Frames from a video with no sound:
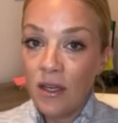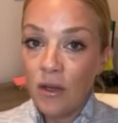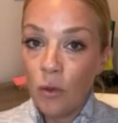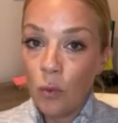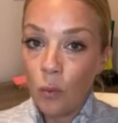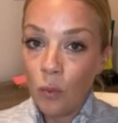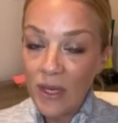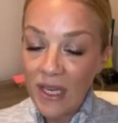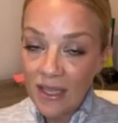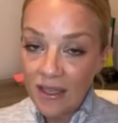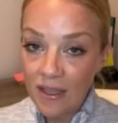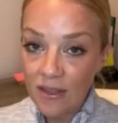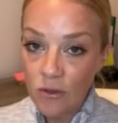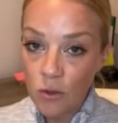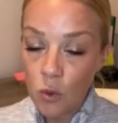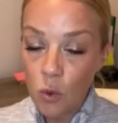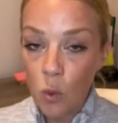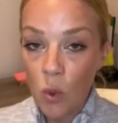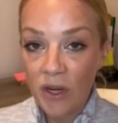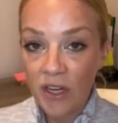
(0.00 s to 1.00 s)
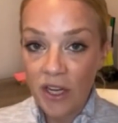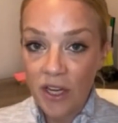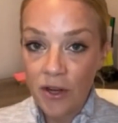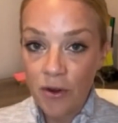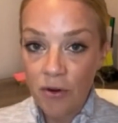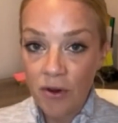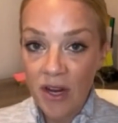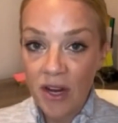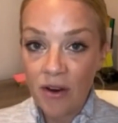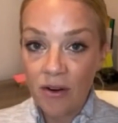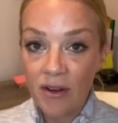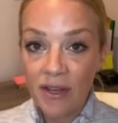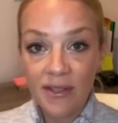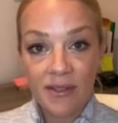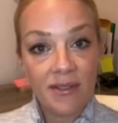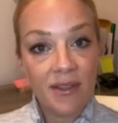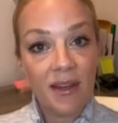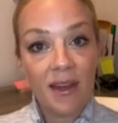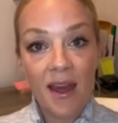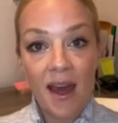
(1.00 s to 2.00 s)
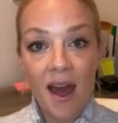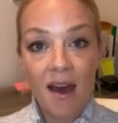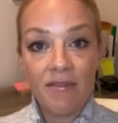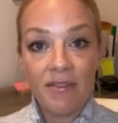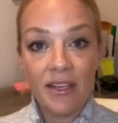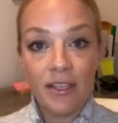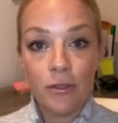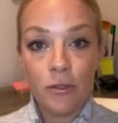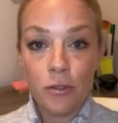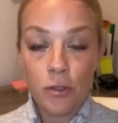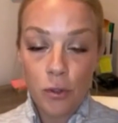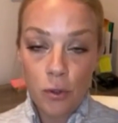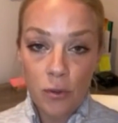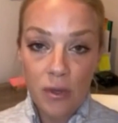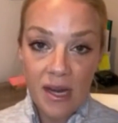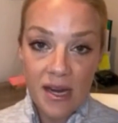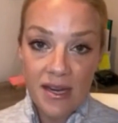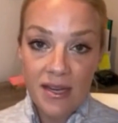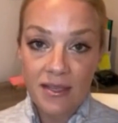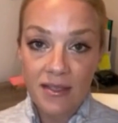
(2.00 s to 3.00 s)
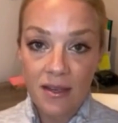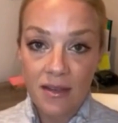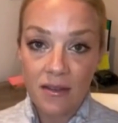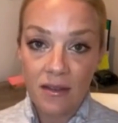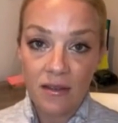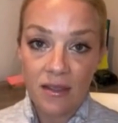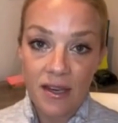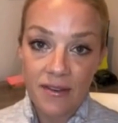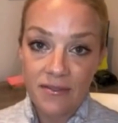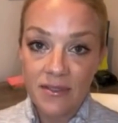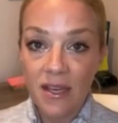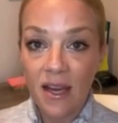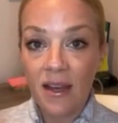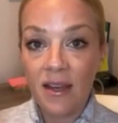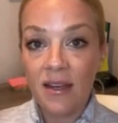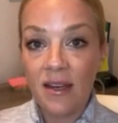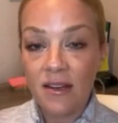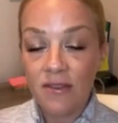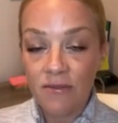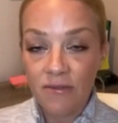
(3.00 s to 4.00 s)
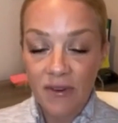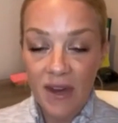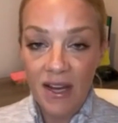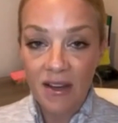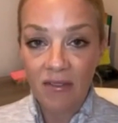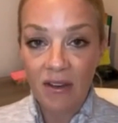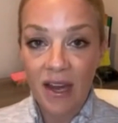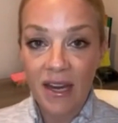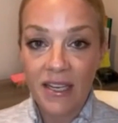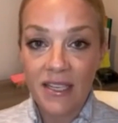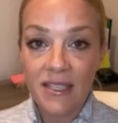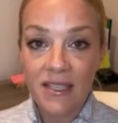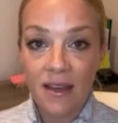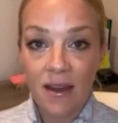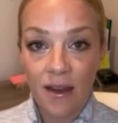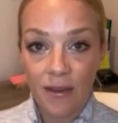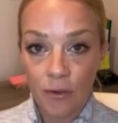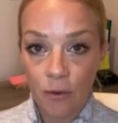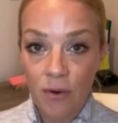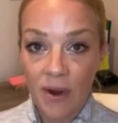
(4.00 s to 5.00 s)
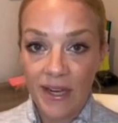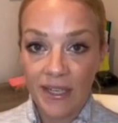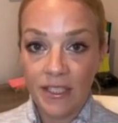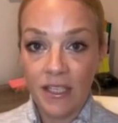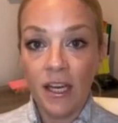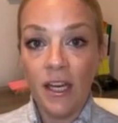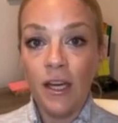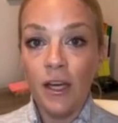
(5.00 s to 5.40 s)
weakens one inner ear, it's like having two guys on the left side and five guys on the right.